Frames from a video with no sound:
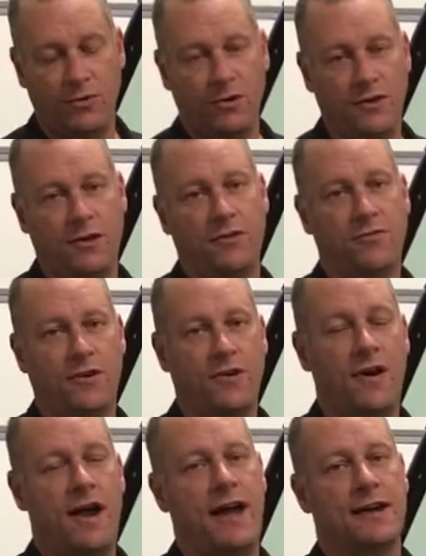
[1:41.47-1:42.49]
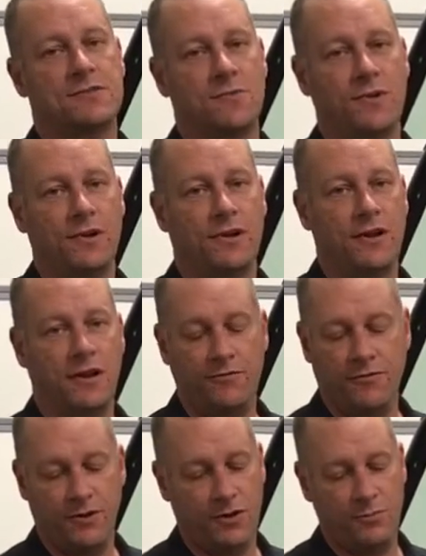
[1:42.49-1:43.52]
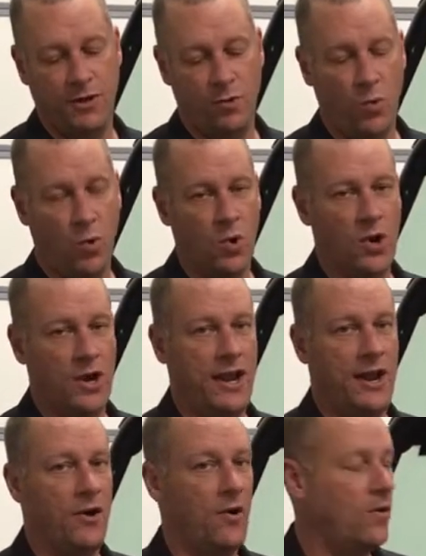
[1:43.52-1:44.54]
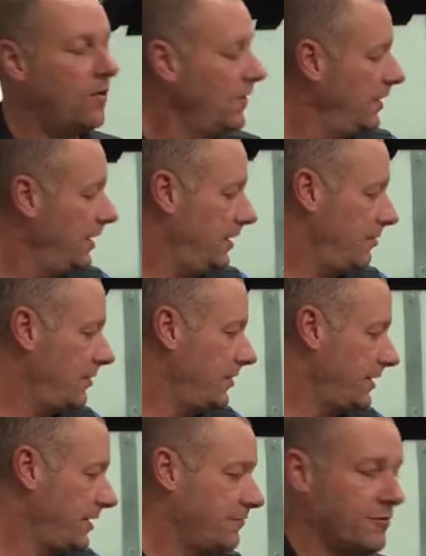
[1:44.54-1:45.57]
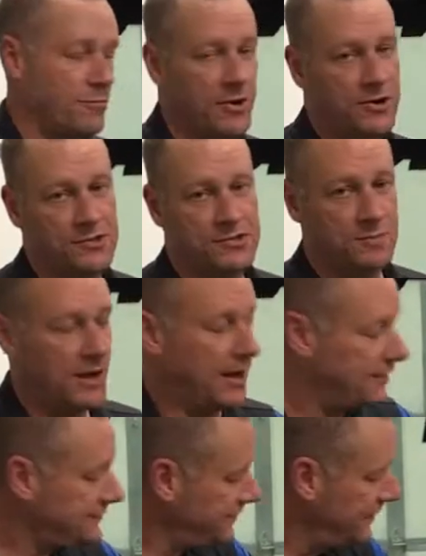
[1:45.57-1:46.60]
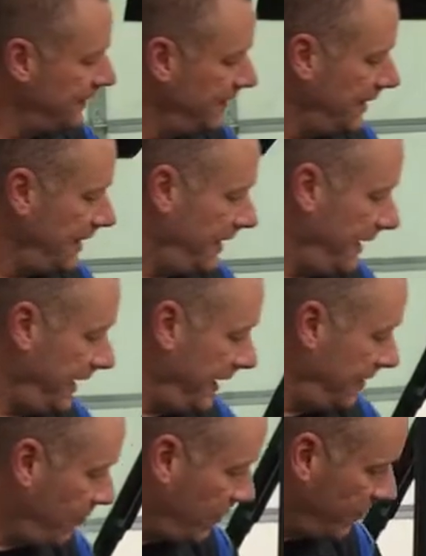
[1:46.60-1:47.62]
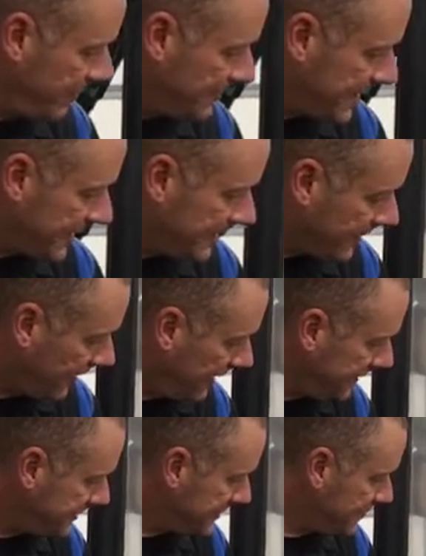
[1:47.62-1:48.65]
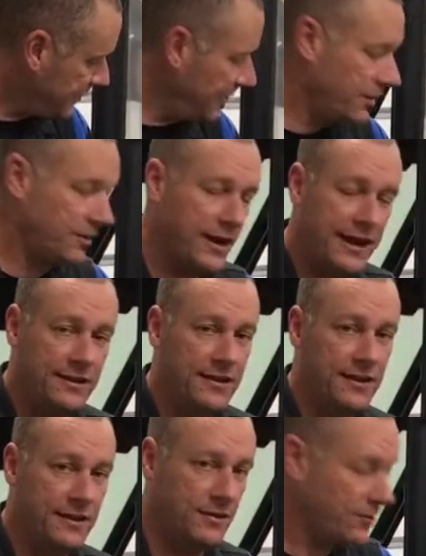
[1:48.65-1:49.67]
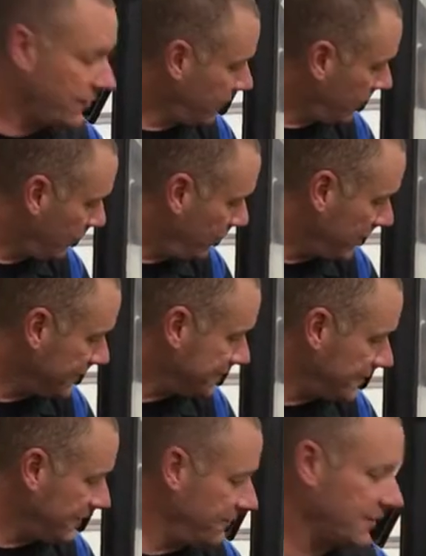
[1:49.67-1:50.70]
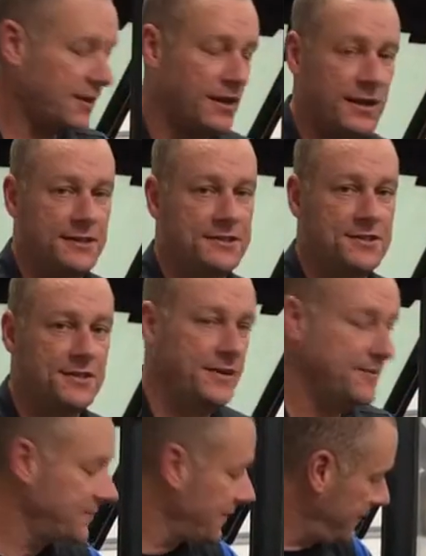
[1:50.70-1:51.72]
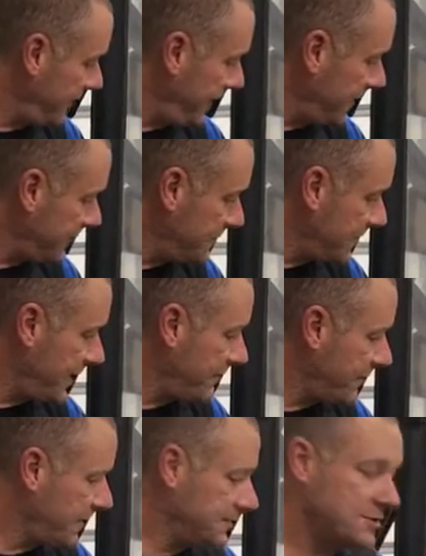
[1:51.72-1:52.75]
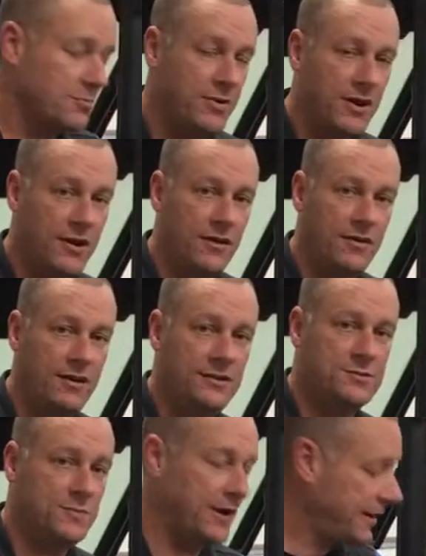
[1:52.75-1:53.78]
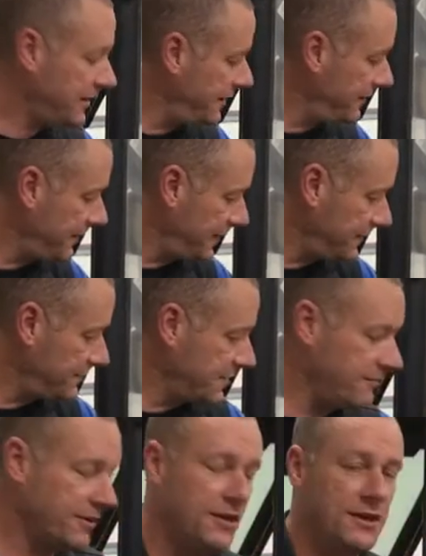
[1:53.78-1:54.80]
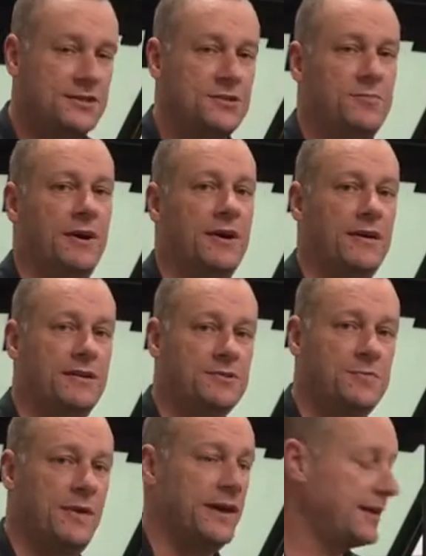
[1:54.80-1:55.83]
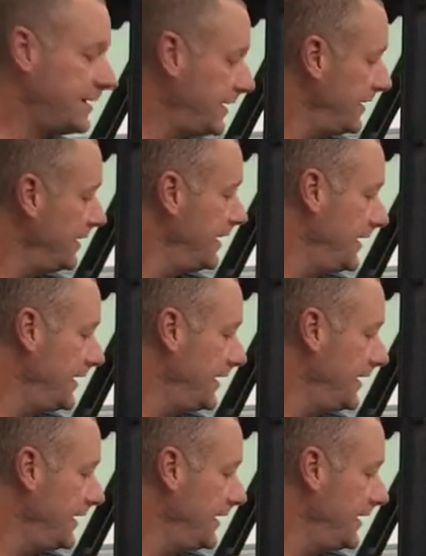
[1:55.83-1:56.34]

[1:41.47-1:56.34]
we're looking for cracks, we're looking for it to be worn narrow, and we're looking for burn spots. And when we check the clutches, we look at the internal parts of the clutch, take the drive clutch apart, inspect it, take the driven clutch apart, inspect it.